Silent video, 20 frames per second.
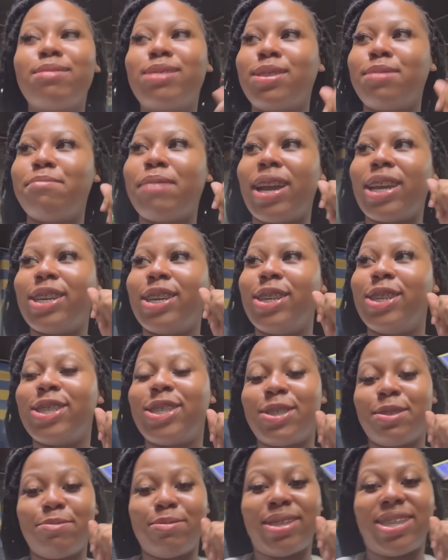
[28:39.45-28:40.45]
to my
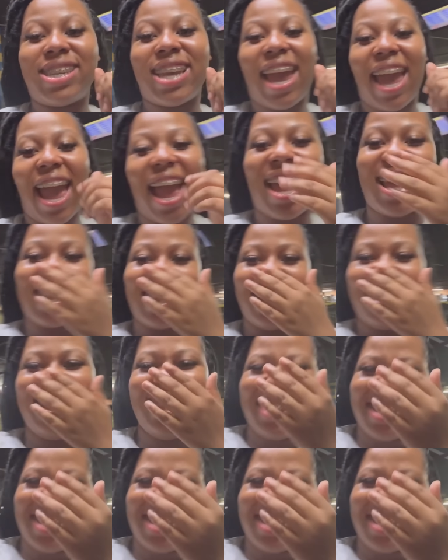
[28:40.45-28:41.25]
YouTube channel.